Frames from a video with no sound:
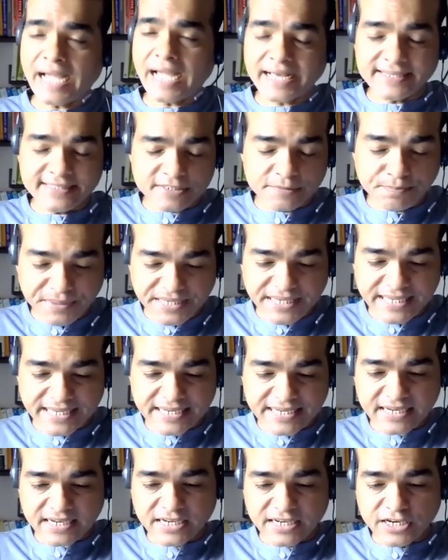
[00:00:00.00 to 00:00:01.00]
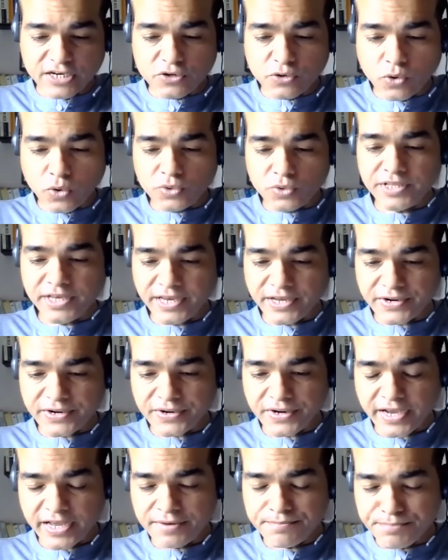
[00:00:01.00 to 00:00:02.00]
and speak. Go
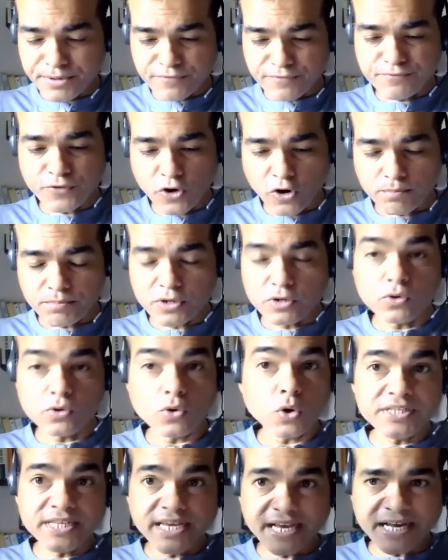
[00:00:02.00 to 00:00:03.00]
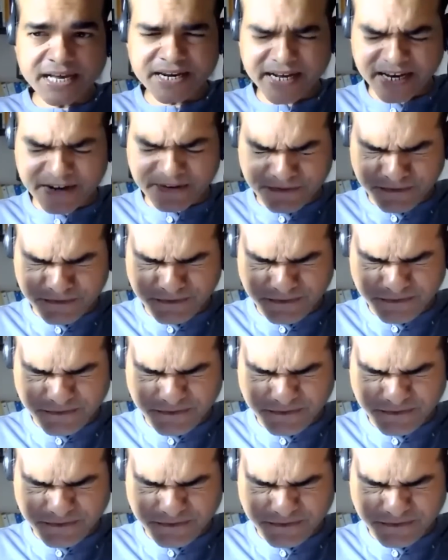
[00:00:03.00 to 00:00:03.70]
there and perform. Go there and